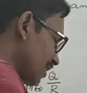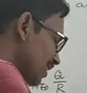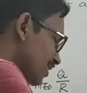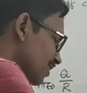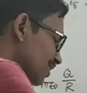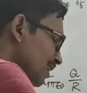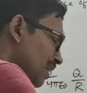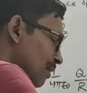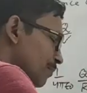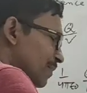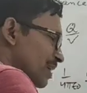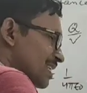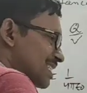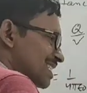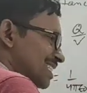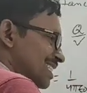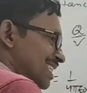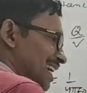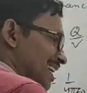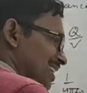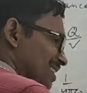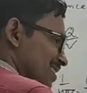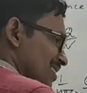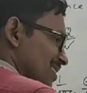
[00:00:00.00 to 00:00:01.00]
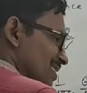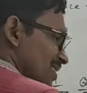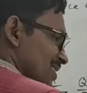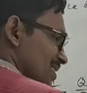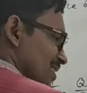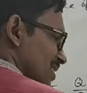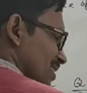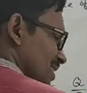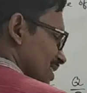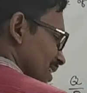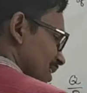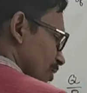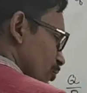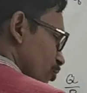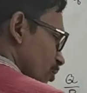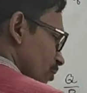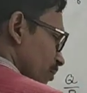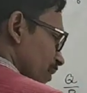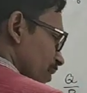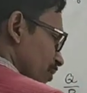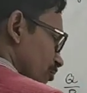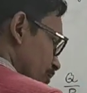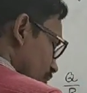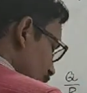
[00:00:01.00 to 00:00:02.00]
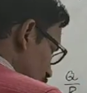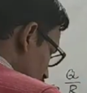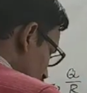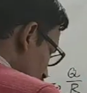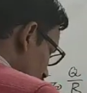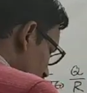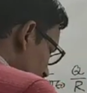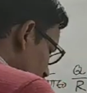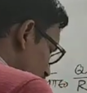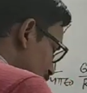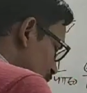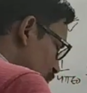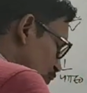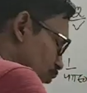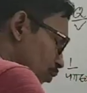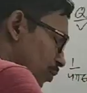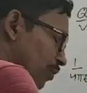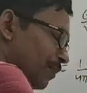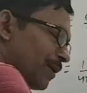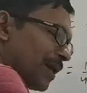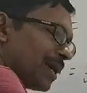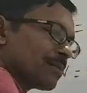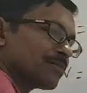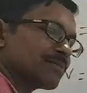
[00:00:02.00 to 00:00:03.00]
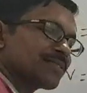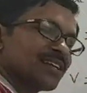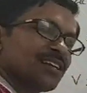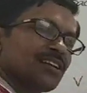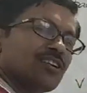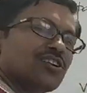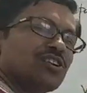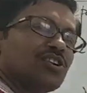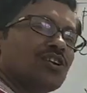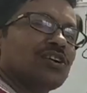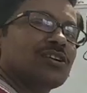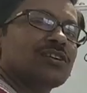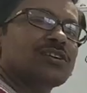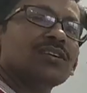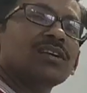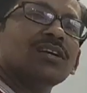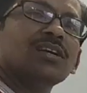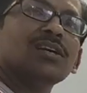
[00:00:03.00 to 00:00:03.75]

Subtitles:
Then what is the capacitance? C will be equal to 4 pi epsilon